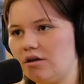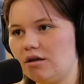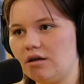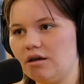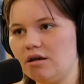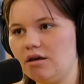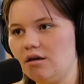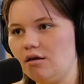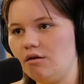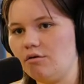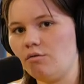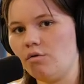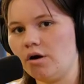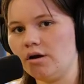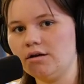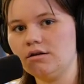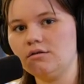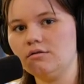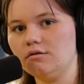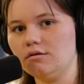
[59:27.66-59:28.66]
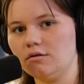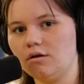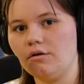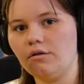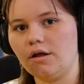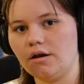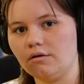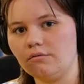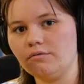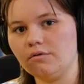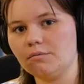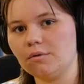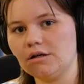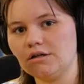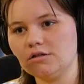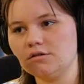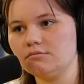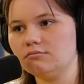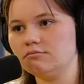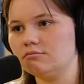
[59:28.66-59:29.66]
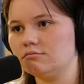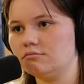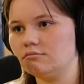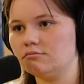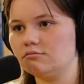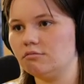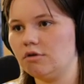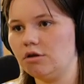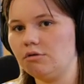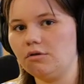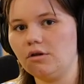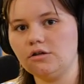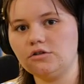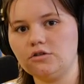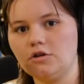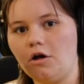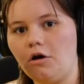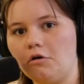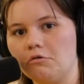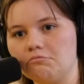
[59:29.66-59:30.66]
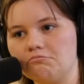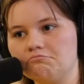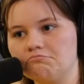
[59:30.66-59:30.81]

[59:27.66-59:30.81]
he wanted you to know that information, he would let you know.